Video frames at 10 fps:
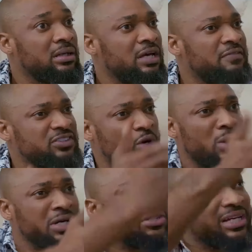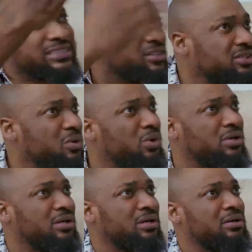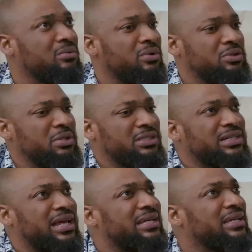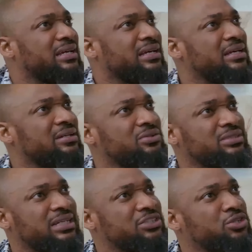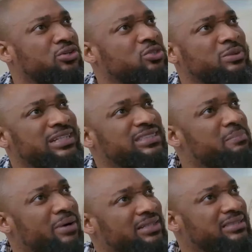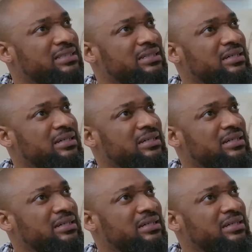If it's not working, get another one. What do you mean decline? Don't say that to your customer, that's embarrassing.